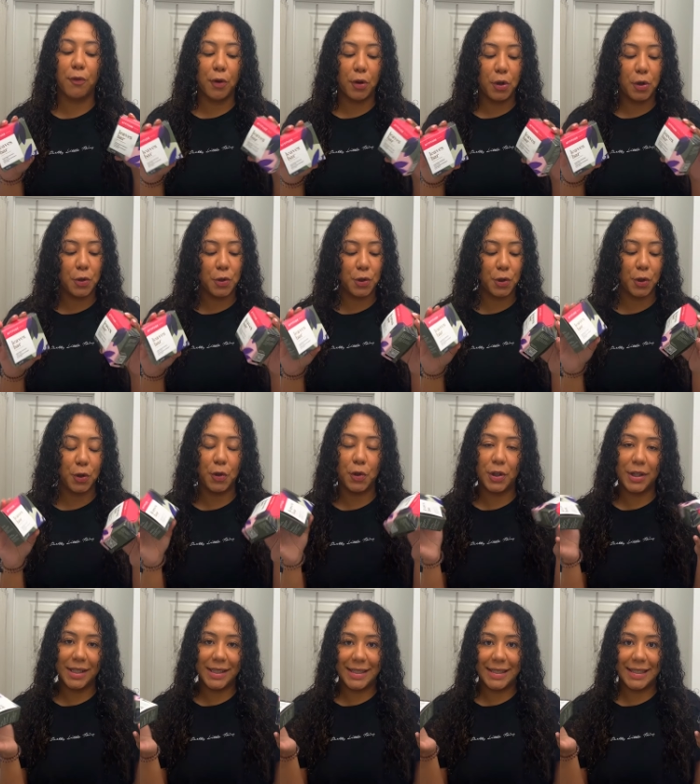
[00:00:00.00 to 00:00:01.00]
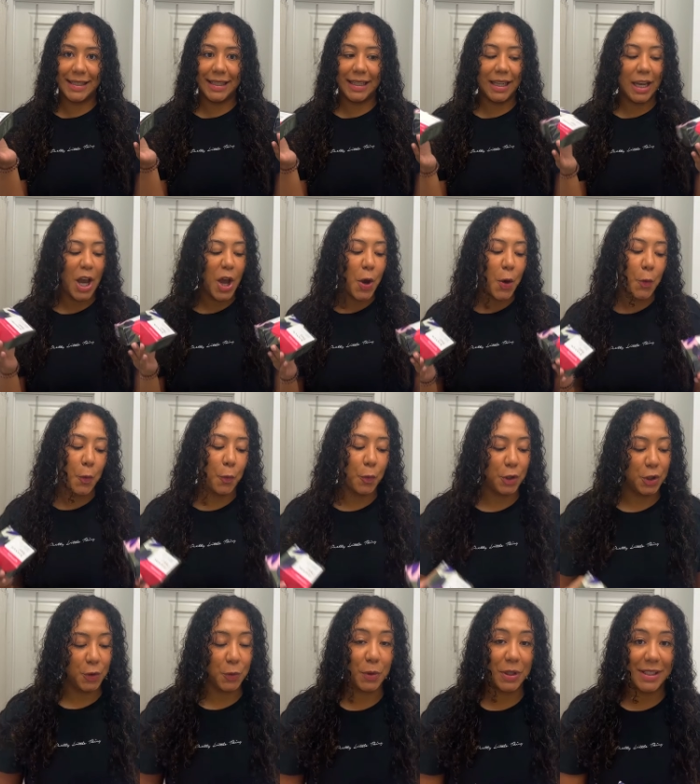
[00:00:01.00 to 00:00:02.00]
for you so you can see
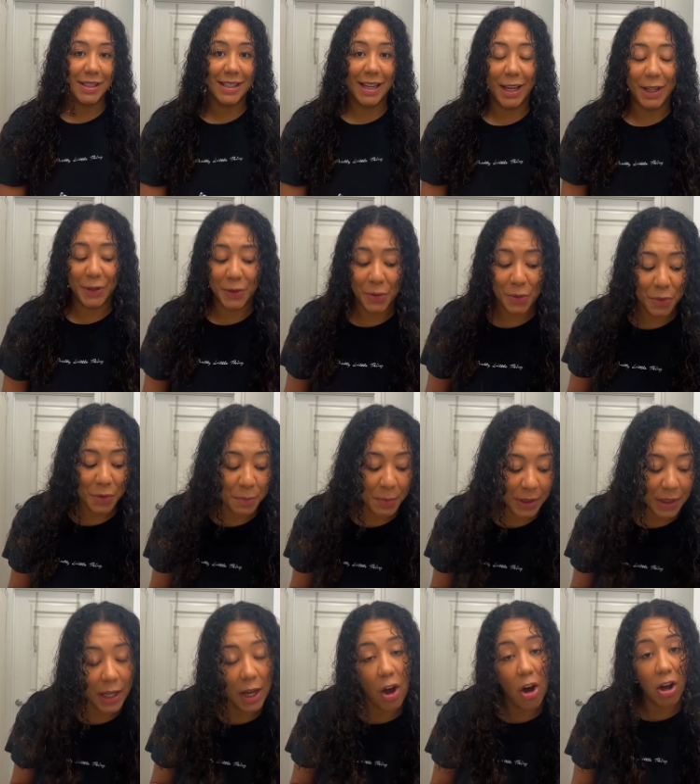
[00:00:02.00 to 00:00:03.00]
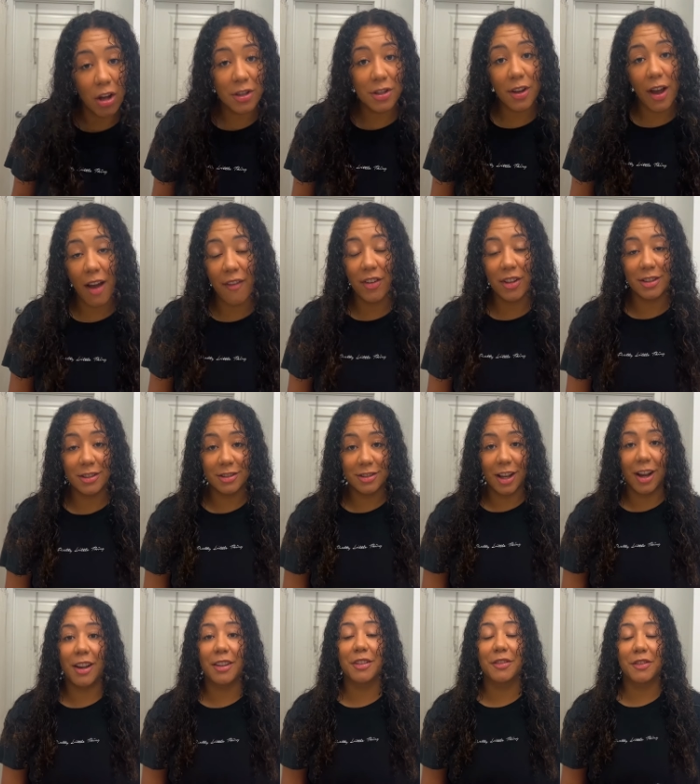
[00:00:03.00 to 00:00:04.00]
which ones I use, but they also have a
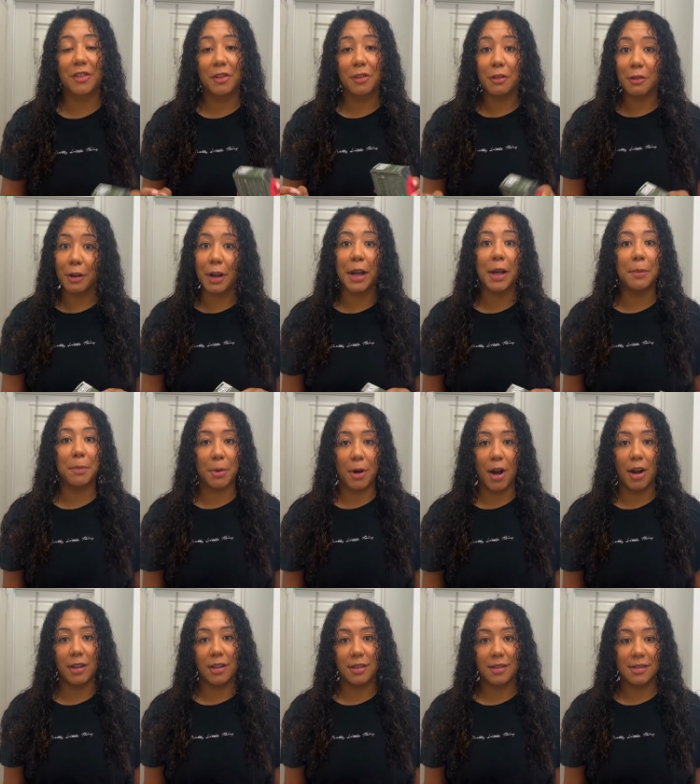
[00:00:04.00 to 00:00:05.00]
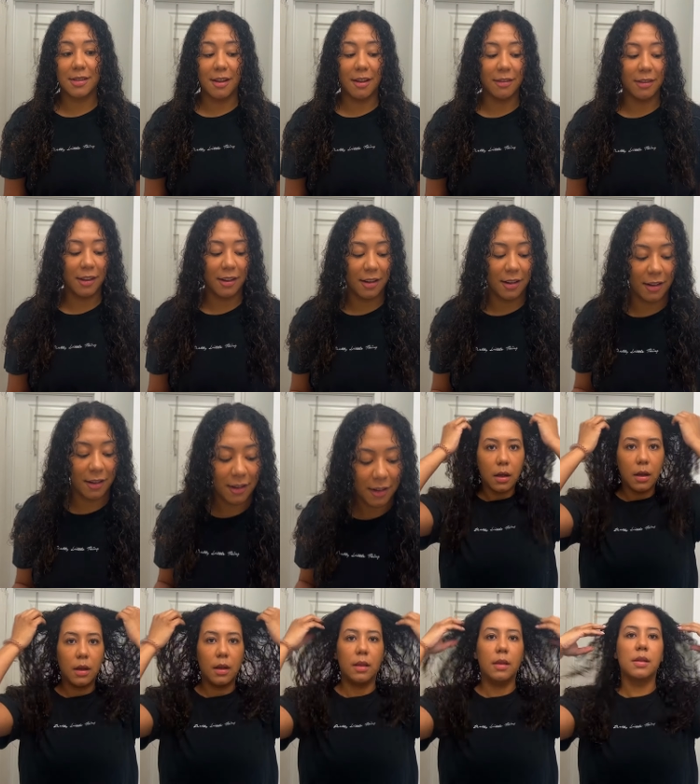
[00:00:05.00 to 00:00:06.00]
lot of great products on there.
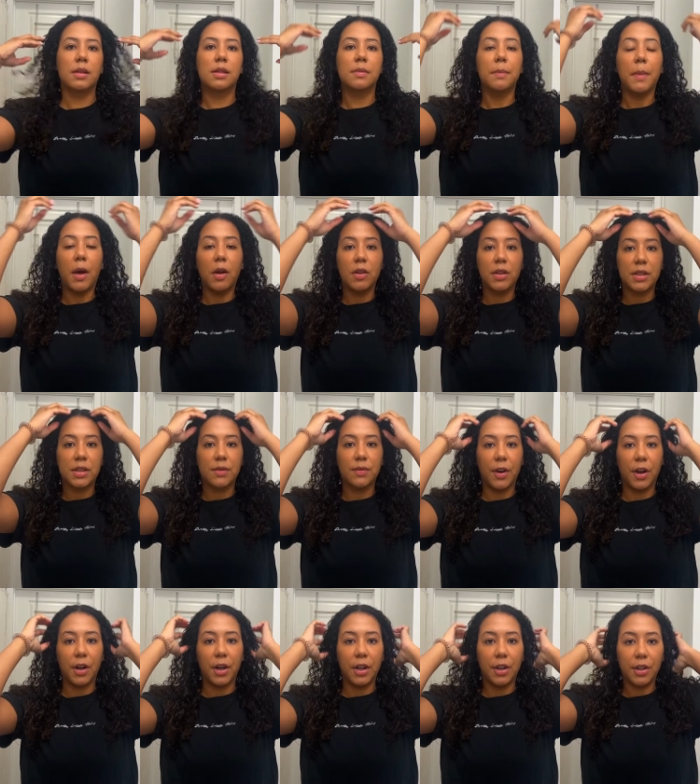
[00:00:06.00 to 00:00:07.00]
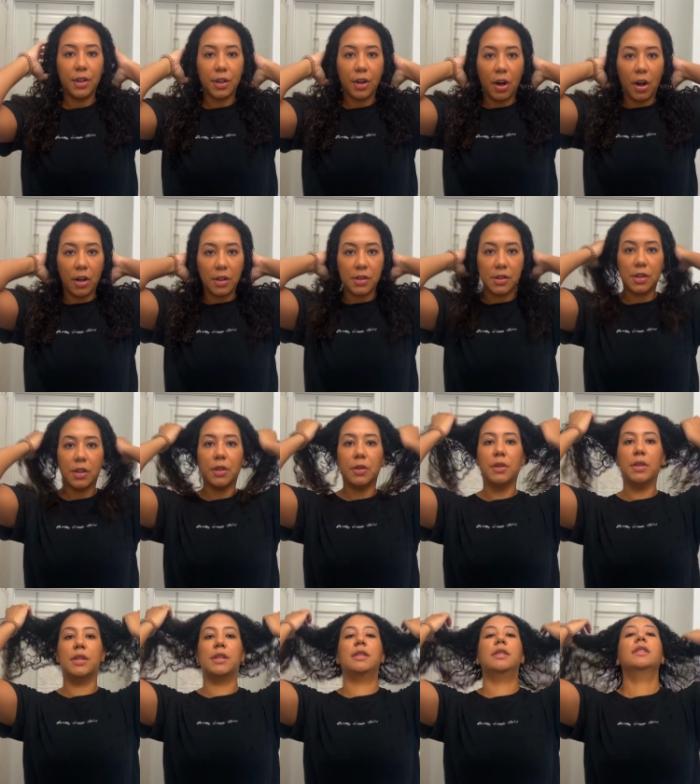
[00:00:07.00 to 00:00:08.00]
The smell is very good also.
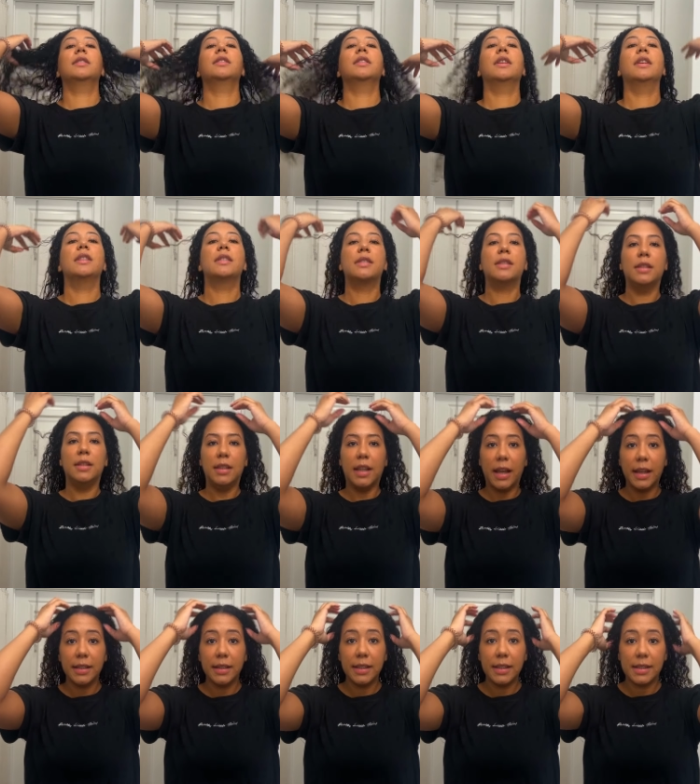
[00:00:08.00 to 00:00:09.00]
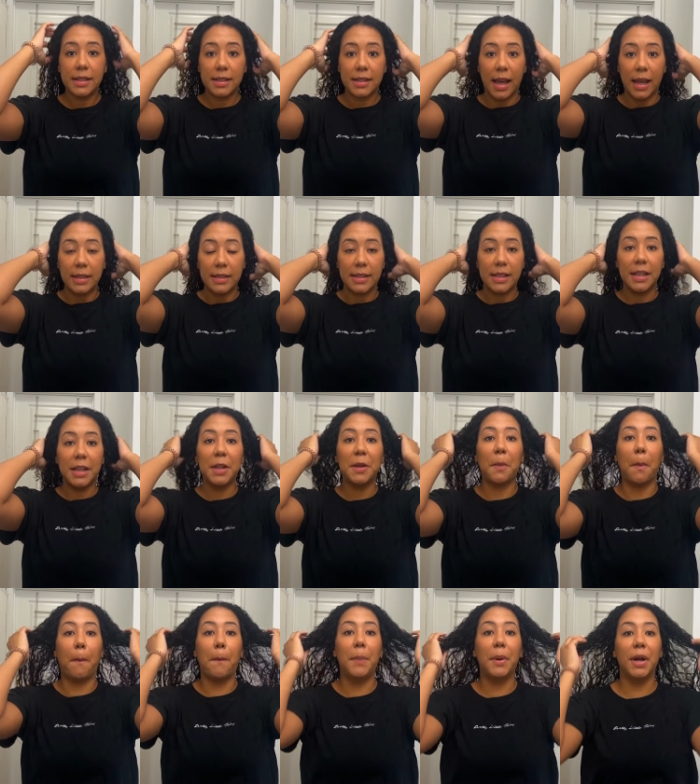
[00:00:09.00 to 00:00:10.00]
It's it's lightly
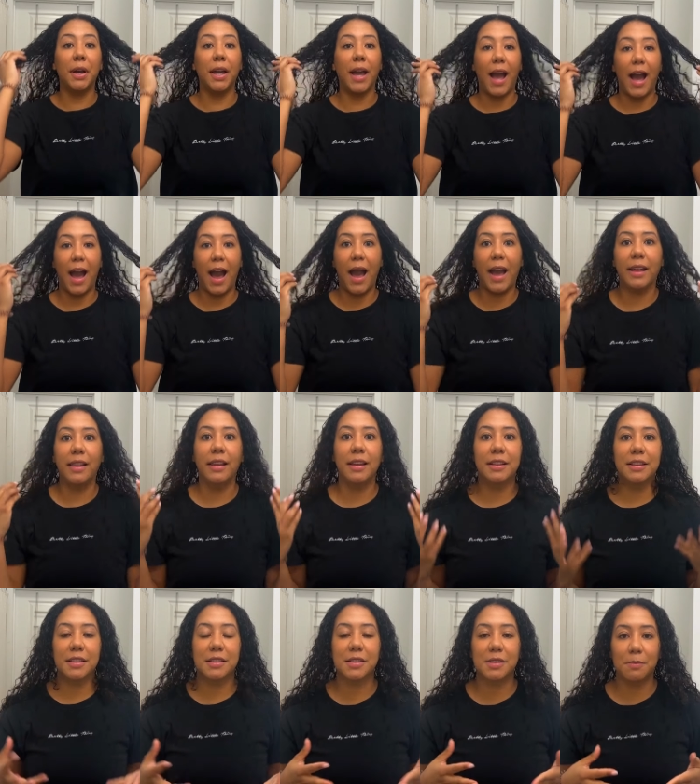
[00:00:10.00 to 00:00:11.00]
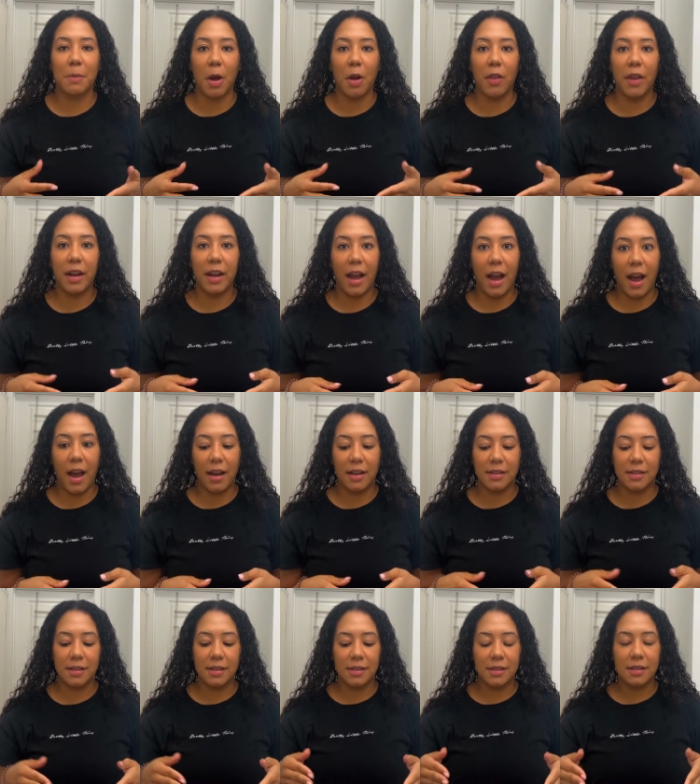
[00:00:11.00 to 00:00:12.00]
scented, but I like the smell that it
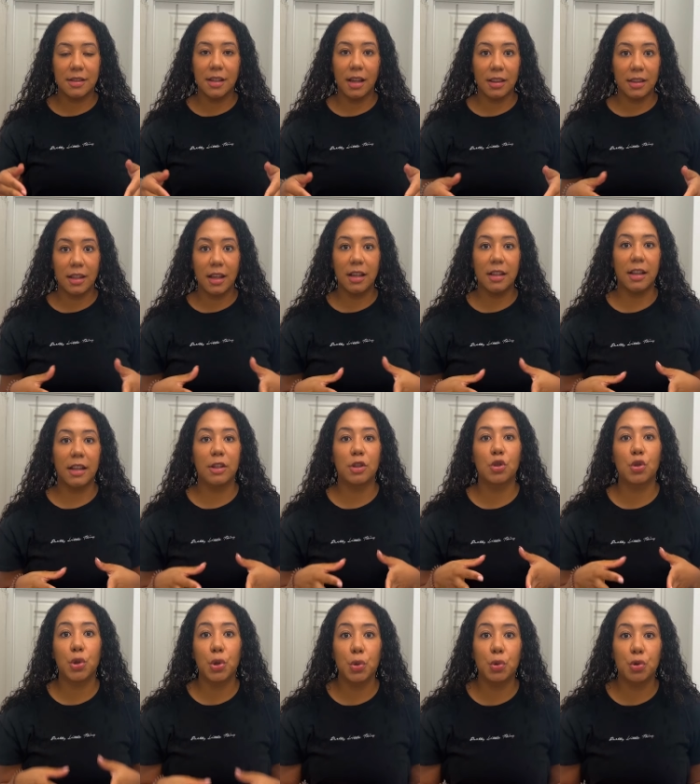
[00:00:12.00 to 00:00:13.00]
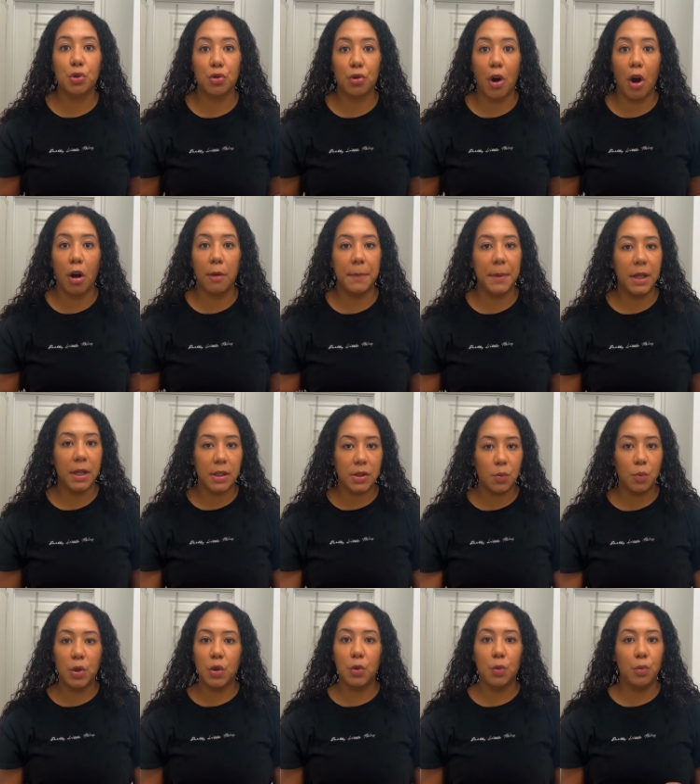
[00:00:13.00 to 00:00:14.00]
has. It's nothing like too strong because
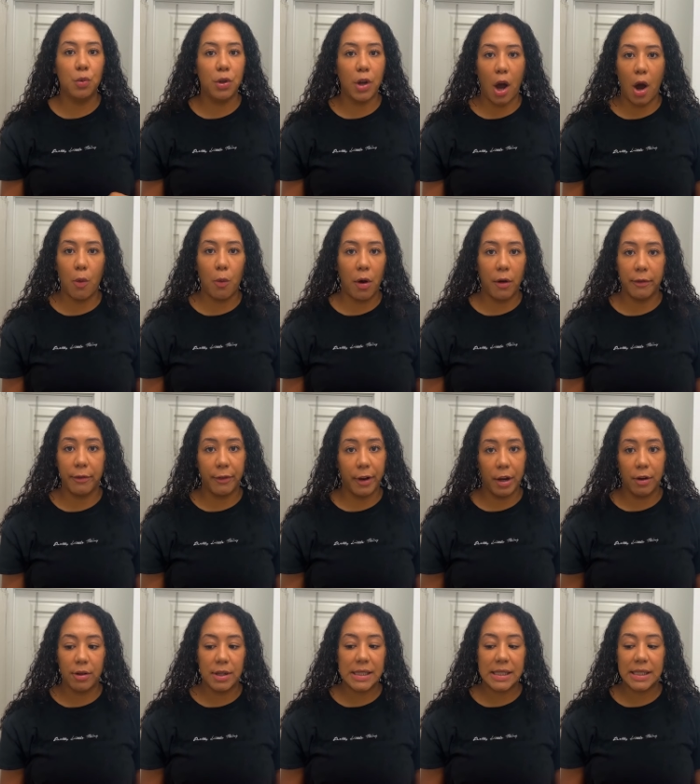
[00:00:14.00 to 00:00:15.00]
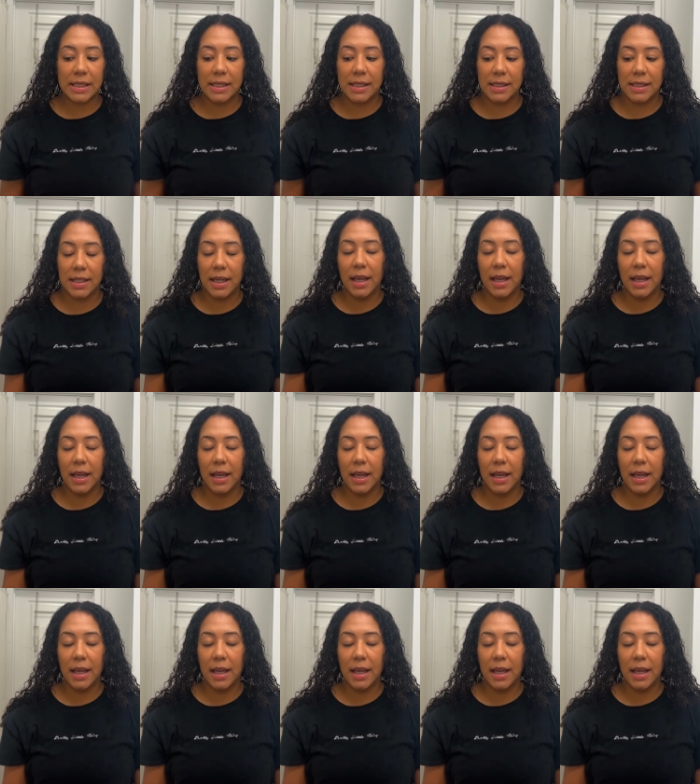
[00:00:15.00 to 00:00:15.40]
we do not want fragrances